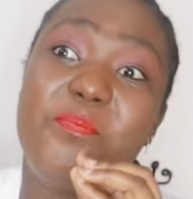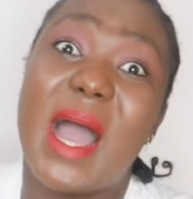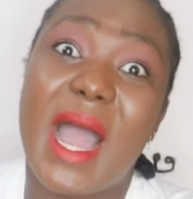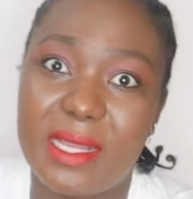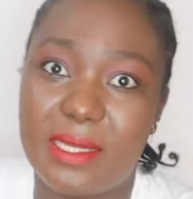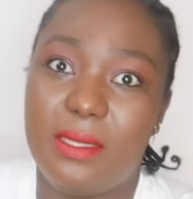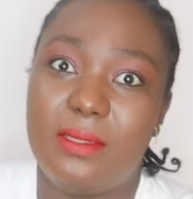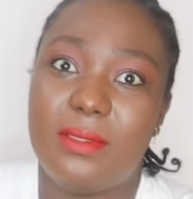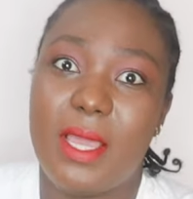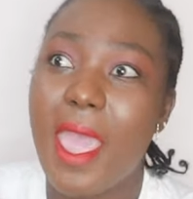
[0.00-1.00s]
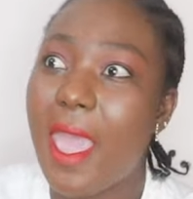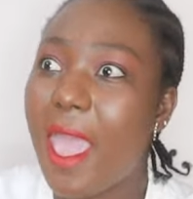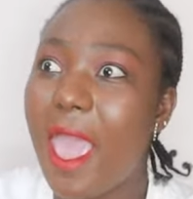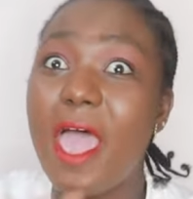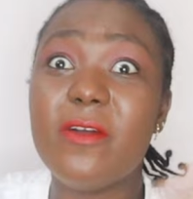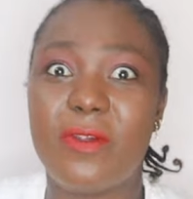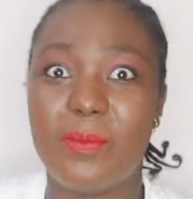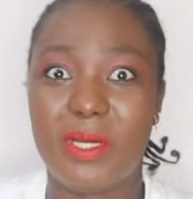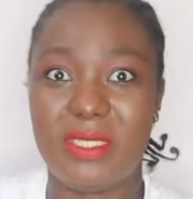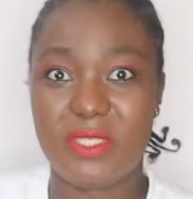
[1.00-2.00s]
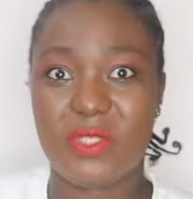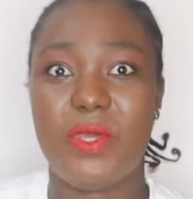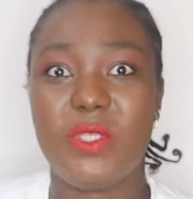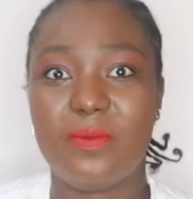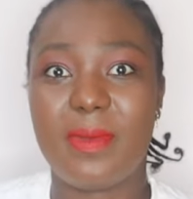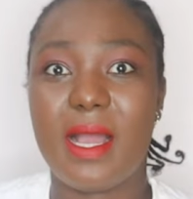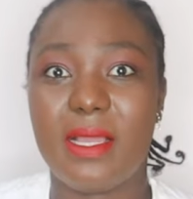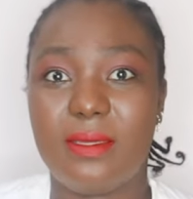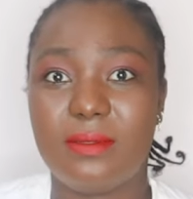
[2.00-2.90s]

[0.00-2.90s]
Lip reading: bag everybody is going to buy?